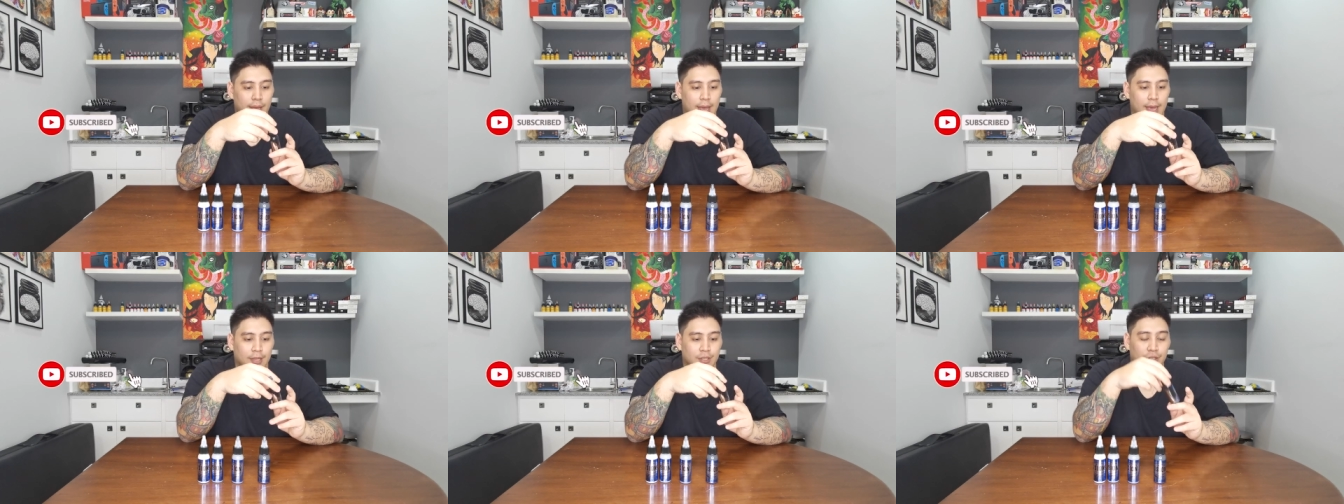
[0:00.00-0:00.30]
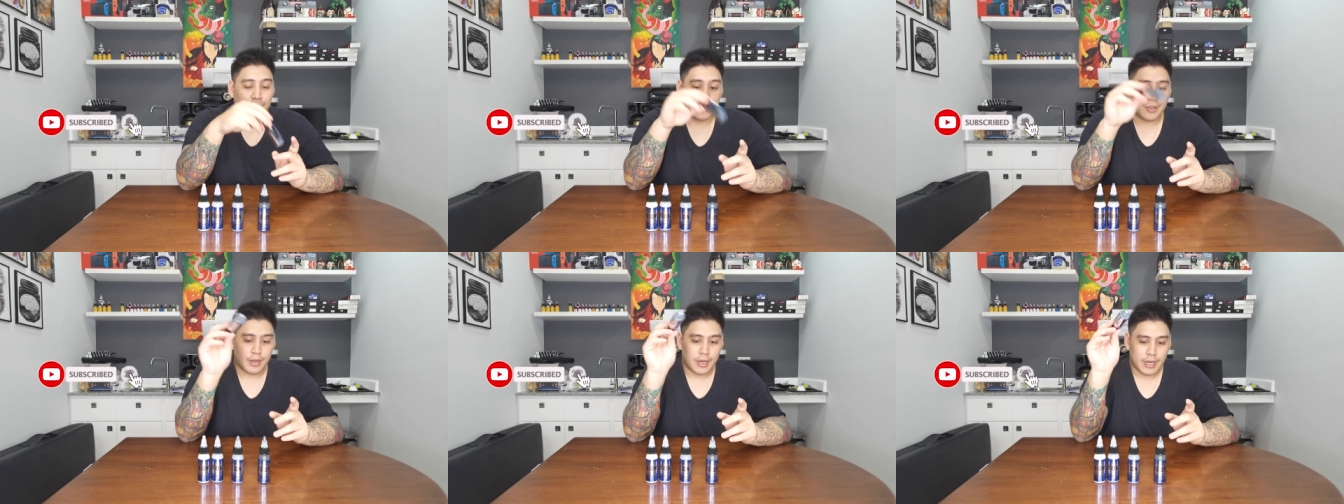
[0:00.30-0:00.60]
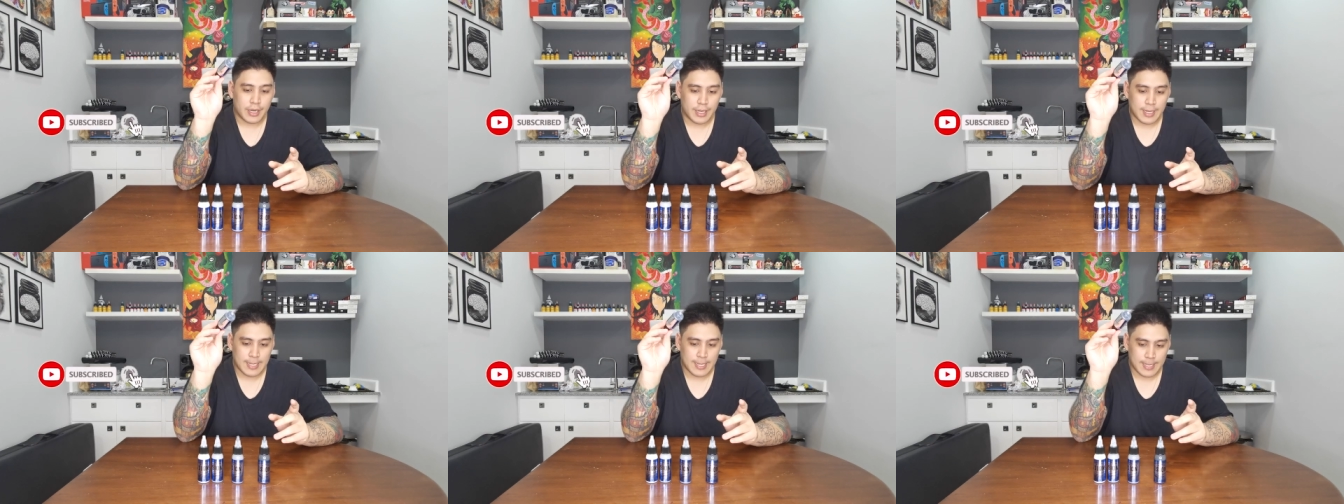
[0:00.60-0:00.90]
extra
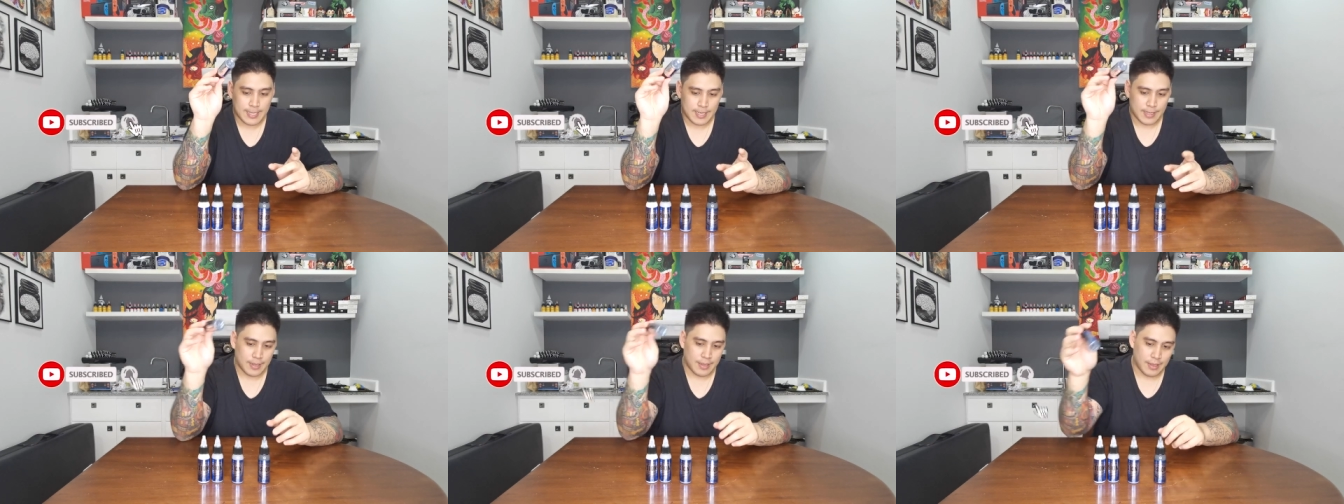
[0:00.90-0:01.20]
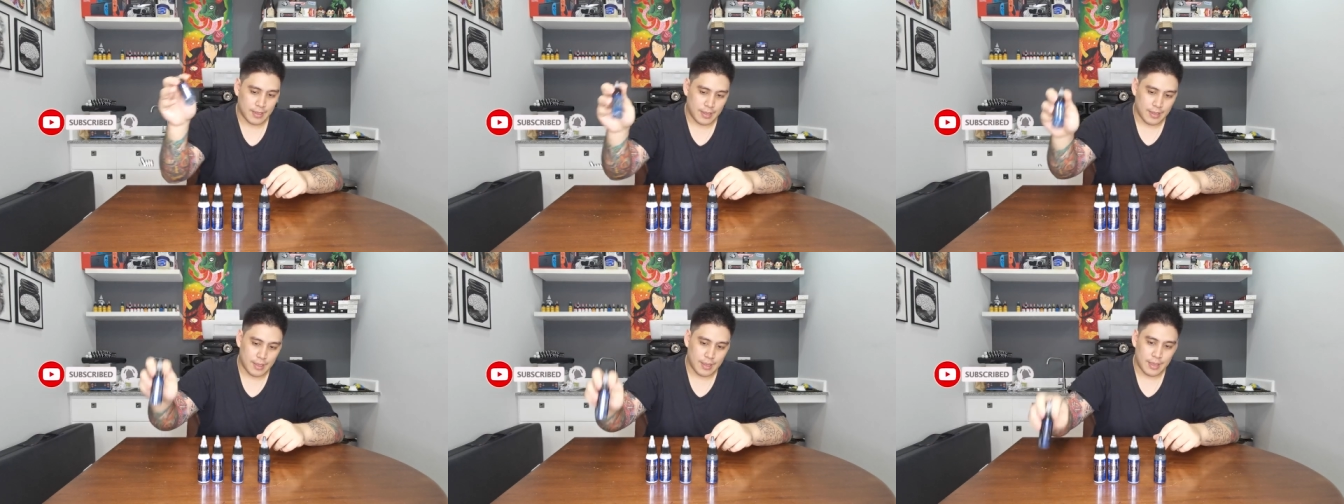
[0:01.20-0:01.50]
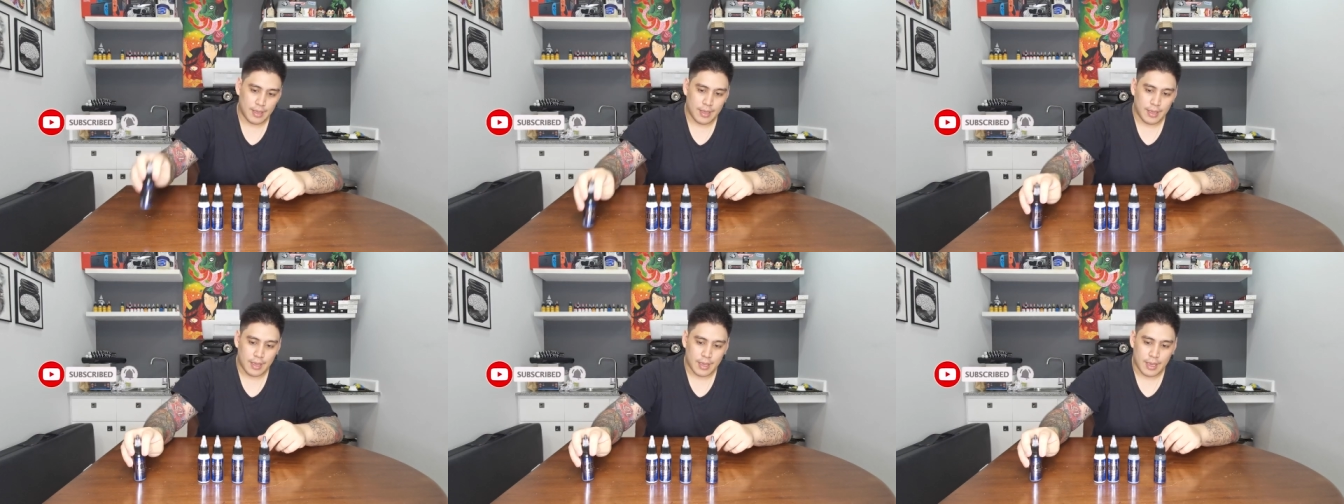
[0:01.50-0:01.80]
dark,
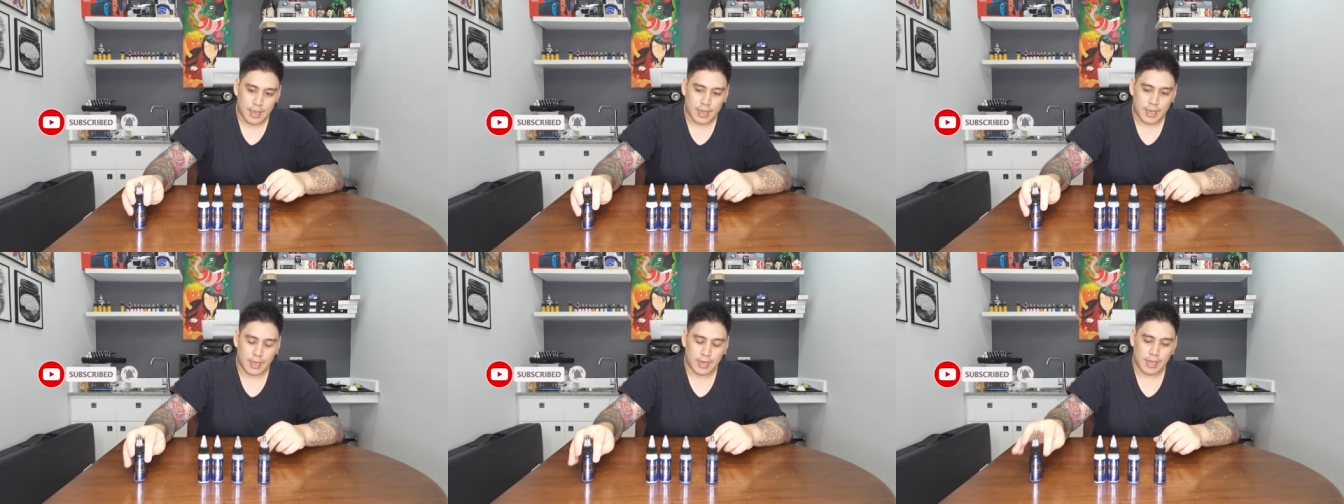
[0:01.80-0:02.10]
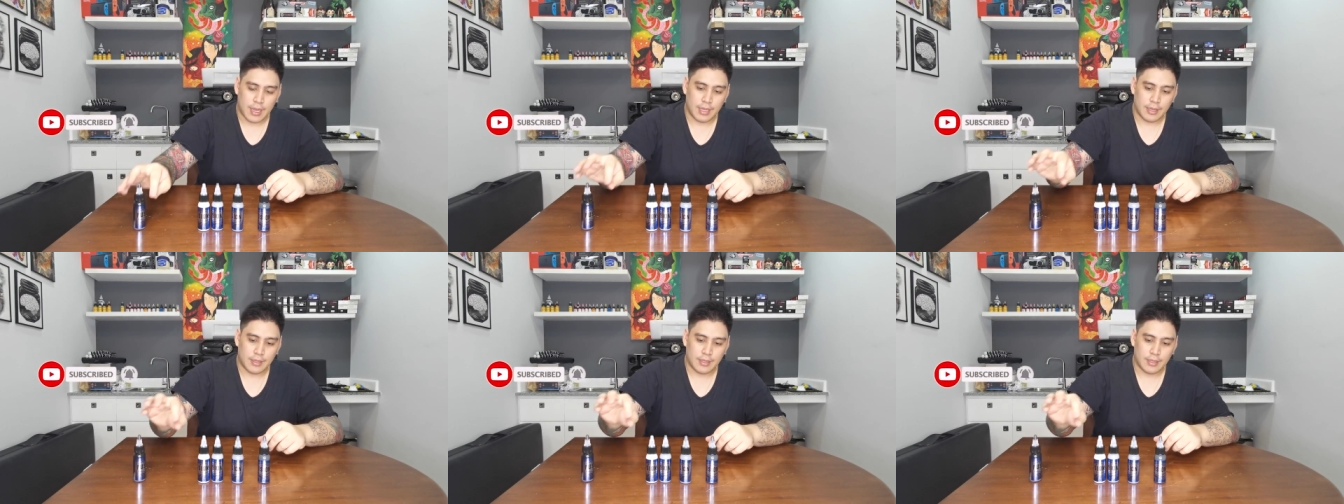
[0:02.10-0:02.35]
and